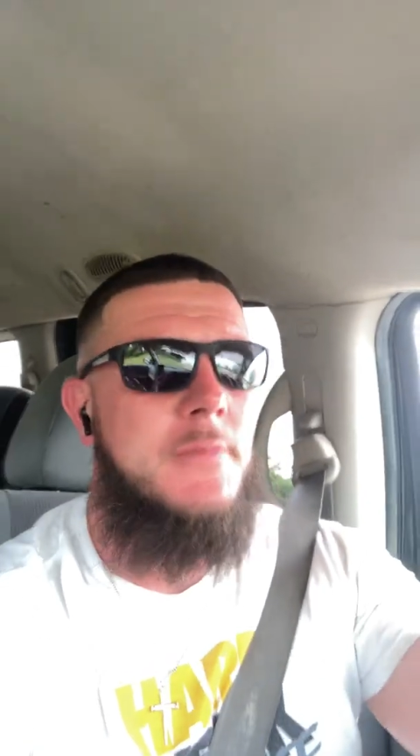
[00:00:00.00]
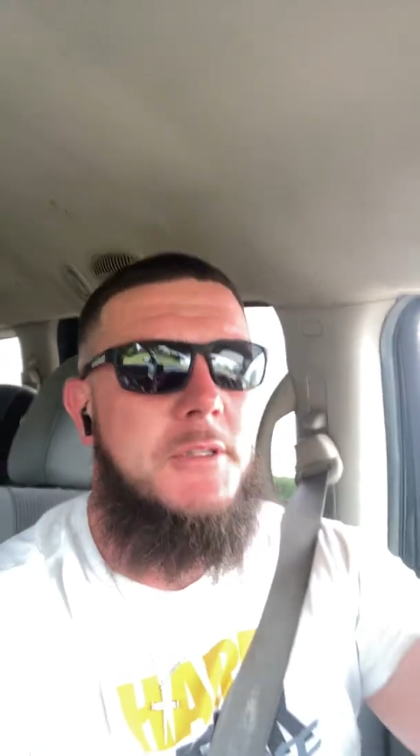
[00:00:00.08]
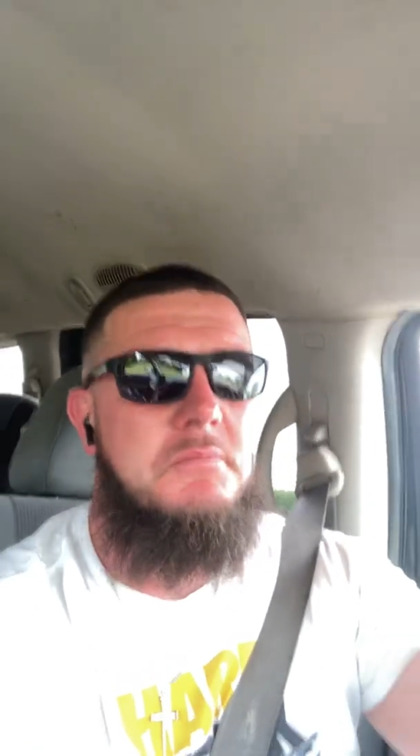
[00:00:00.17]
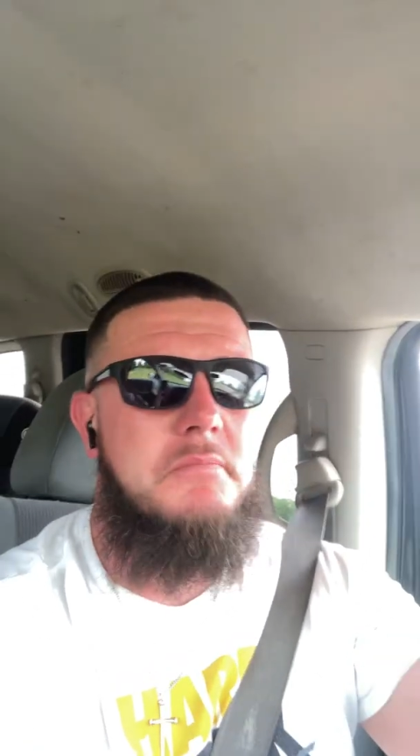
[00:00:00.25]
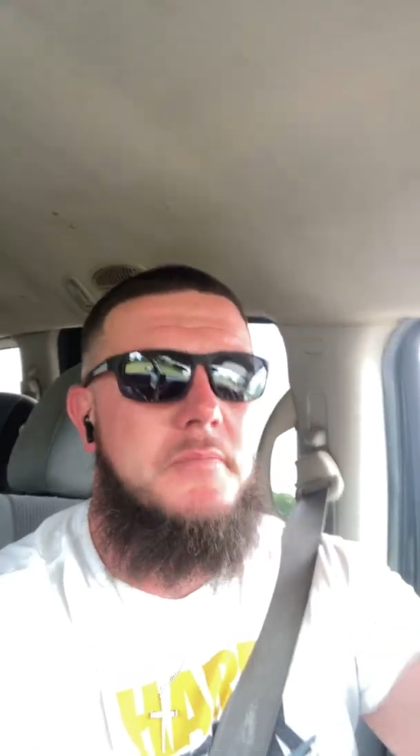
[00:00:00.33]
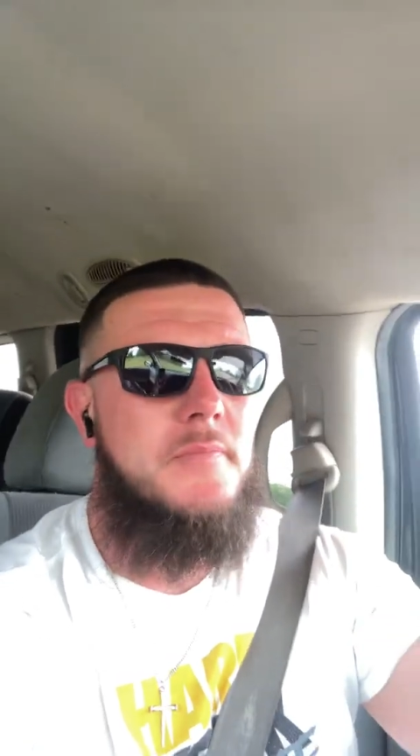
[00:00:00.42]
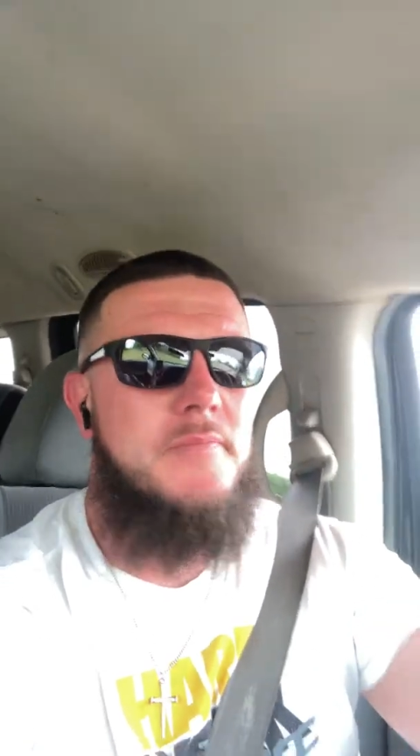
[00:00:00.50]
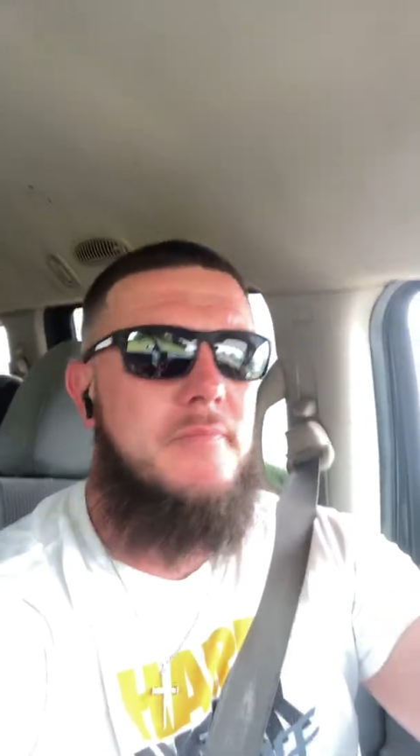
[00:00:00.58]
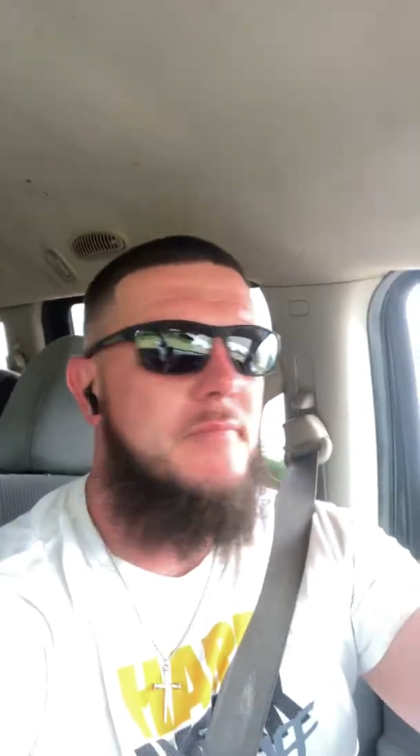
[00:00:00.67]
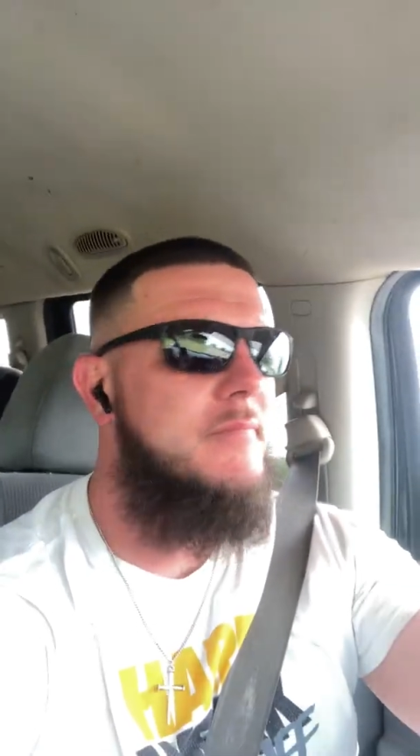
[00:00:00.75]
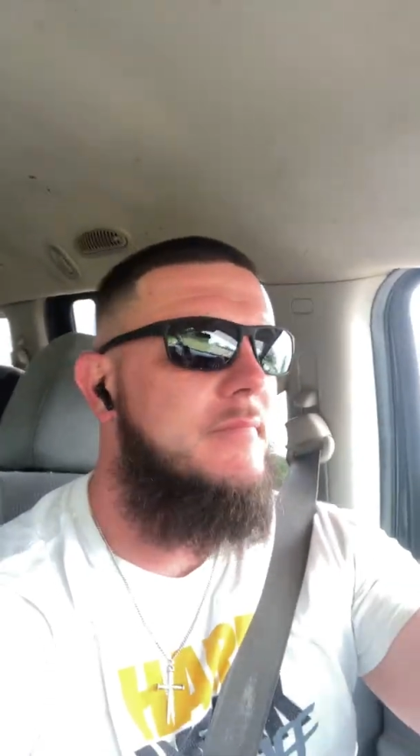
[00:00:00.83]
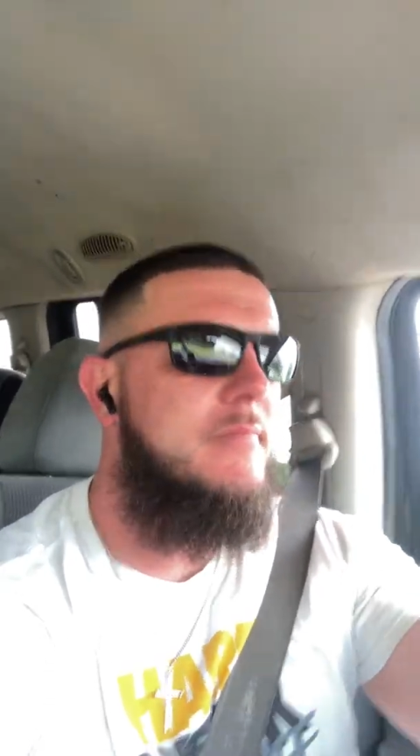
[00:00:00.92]
but
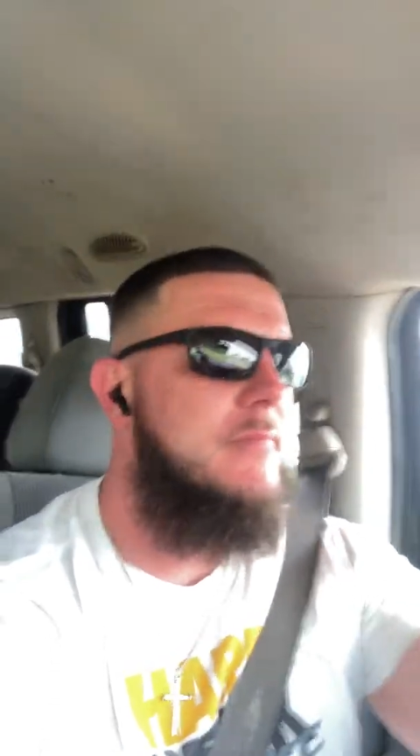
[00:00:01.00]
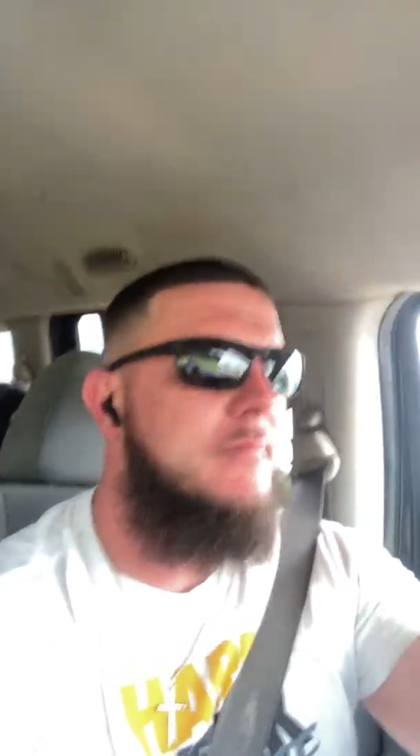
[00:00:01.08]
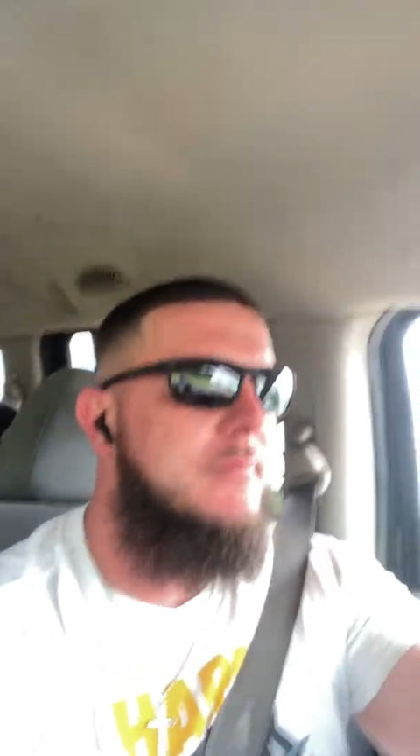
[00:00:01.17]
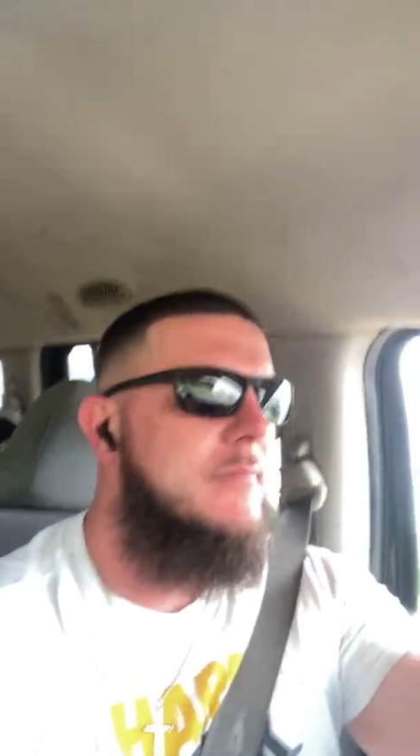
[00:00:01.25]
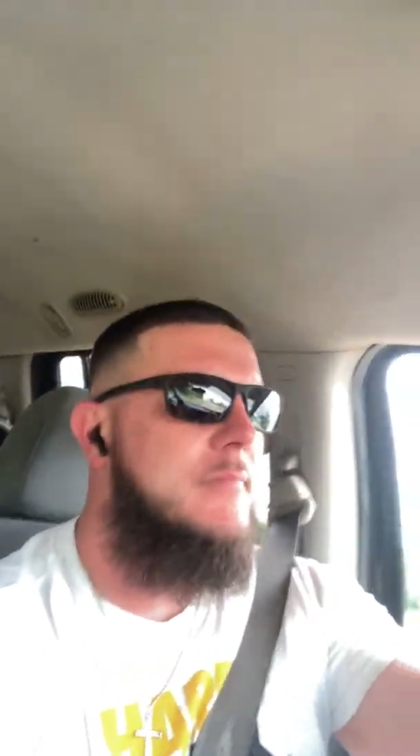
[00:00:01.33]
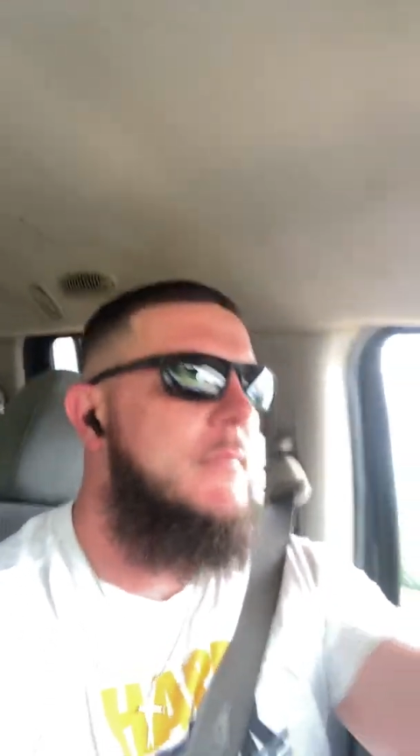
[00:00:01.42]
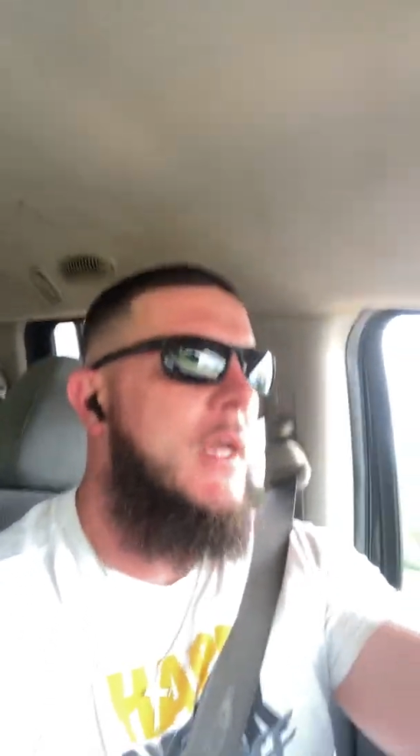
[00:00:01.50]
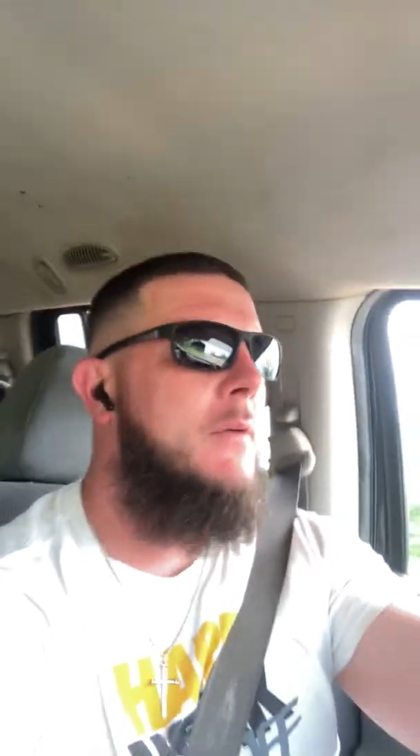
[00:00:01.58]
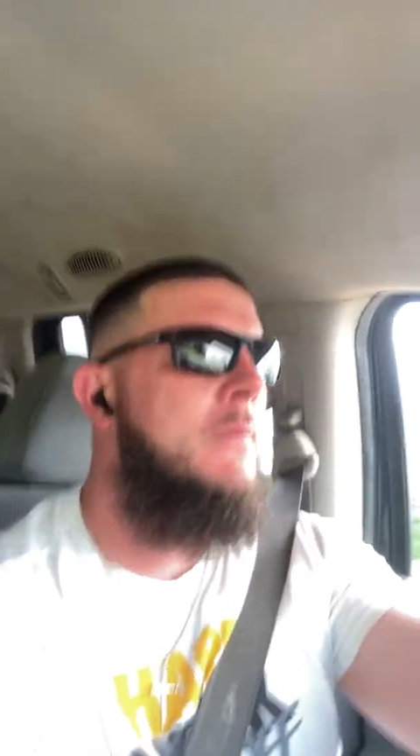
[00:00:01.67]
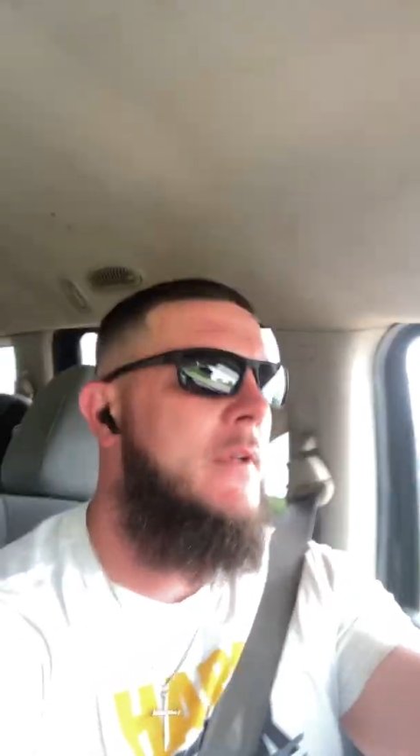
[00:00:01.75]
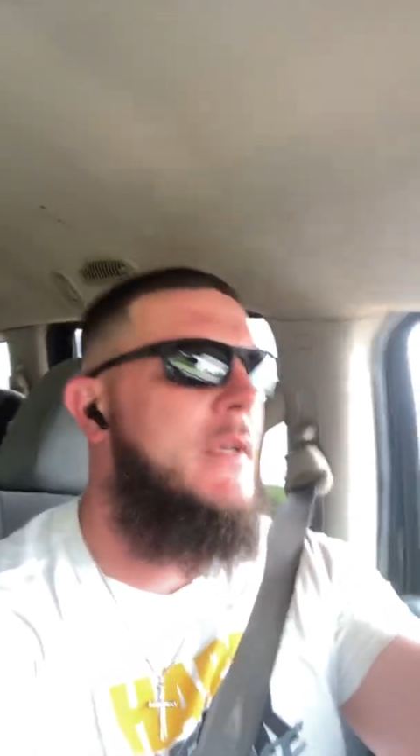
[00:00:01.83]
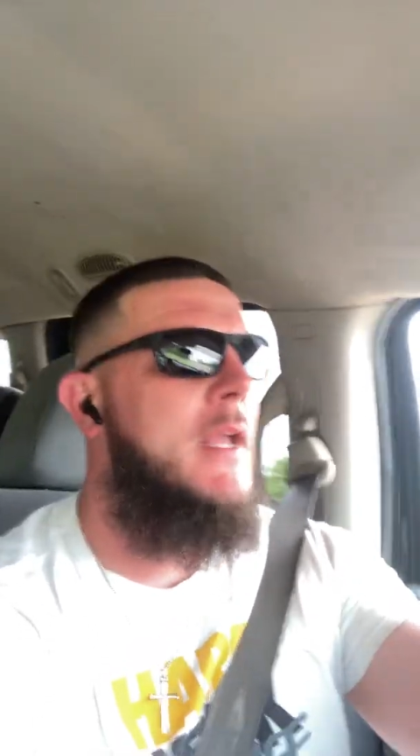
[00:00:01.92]
I
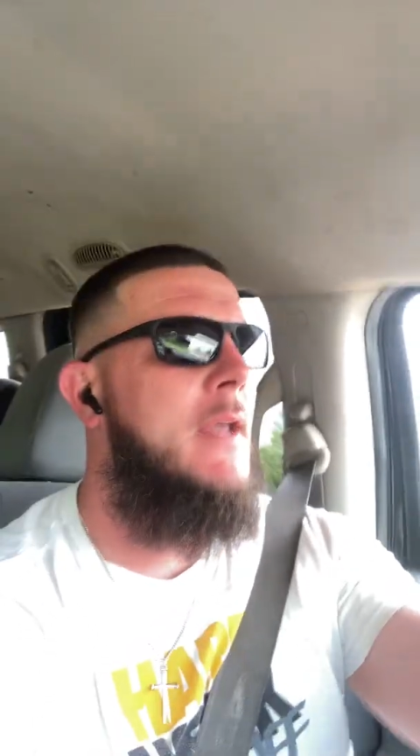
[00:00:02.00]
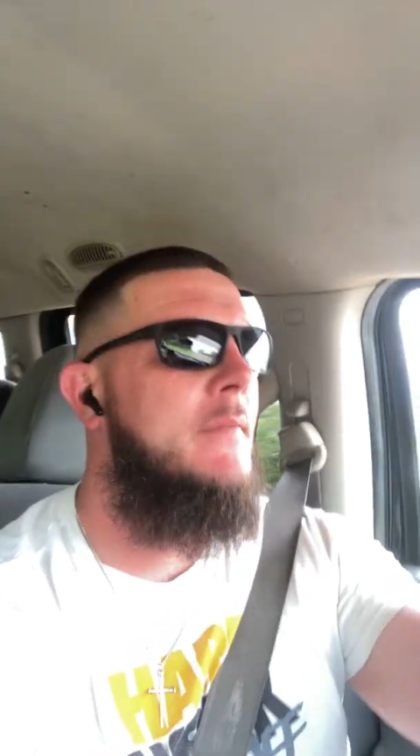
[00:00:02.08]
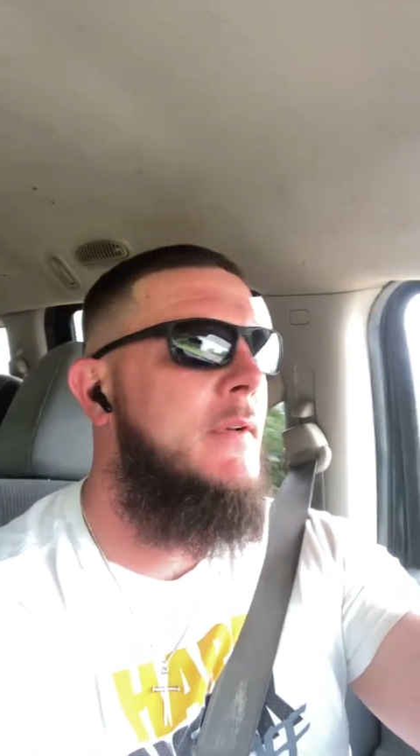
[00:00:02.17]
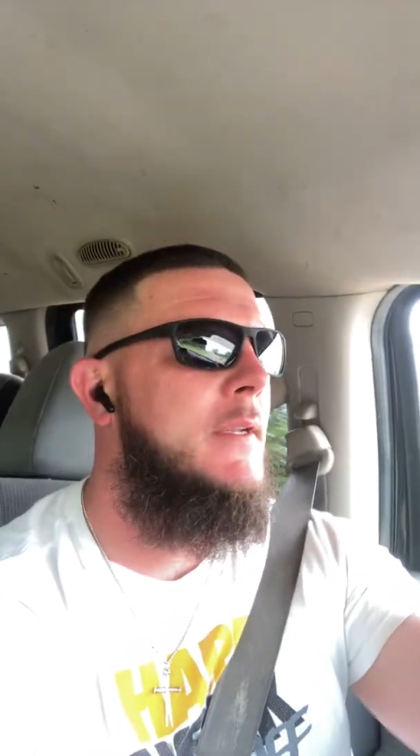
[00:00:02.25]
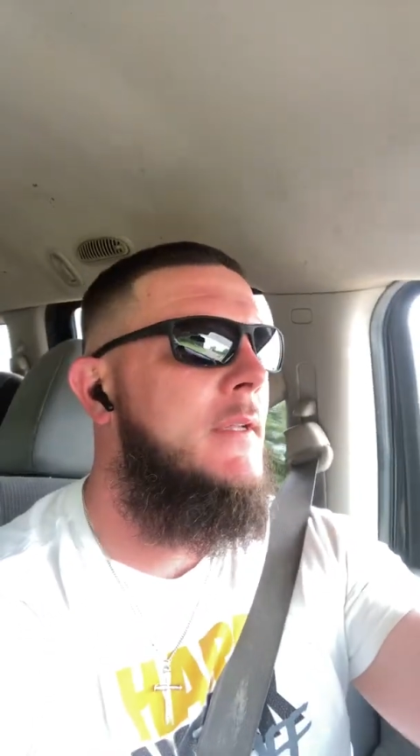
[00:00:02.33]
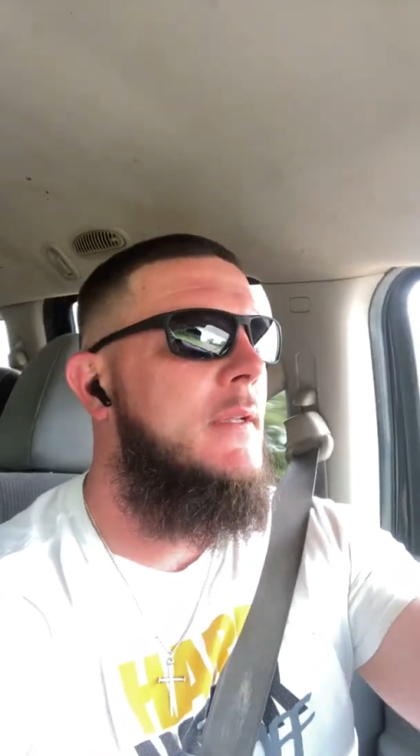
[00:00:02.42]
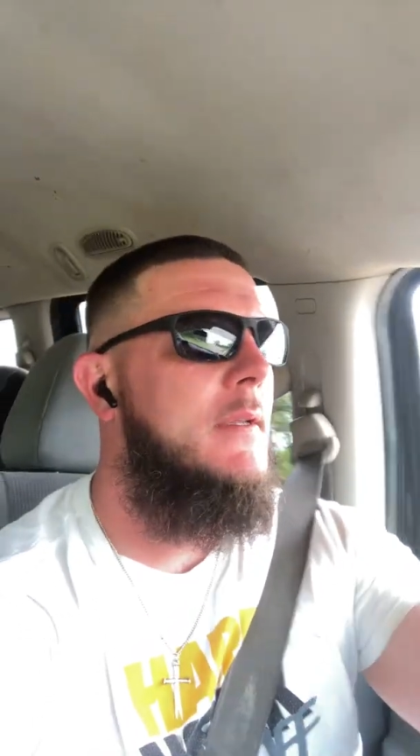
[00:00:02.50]
wasn't having it.